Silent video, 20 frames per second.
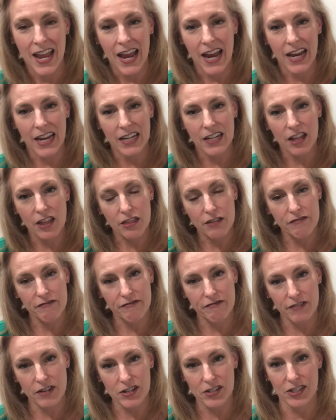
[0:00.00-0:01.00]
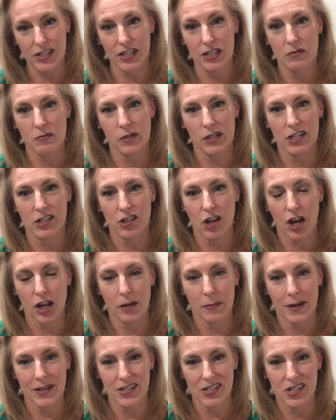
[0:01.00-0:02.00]
And the first thing that we're going to talk
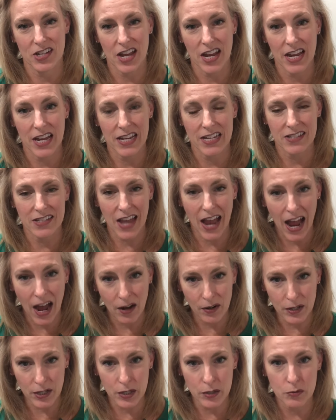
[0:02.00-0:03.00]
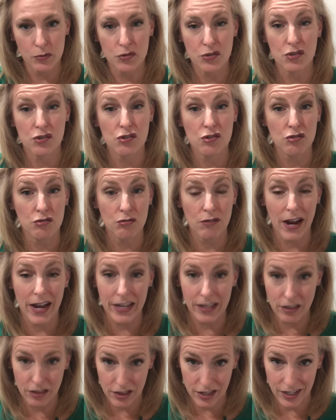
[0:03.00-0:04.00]
about today is how do you
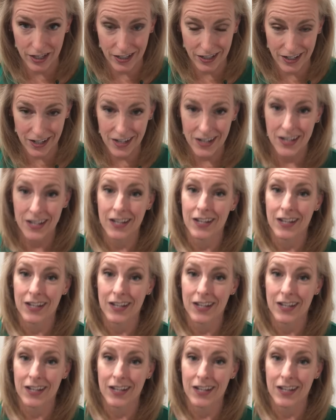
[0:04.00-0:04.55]
strengthen